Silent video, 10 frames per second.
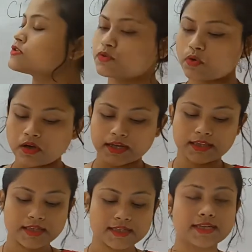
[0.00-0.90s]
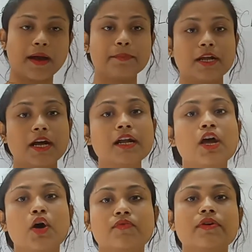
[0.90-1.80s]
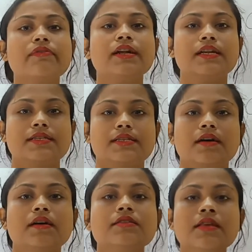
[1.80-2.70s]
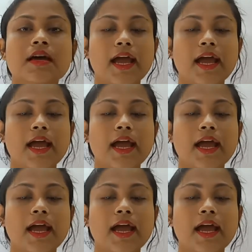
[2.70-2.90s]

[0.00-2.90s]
so in this chapter we will discuss a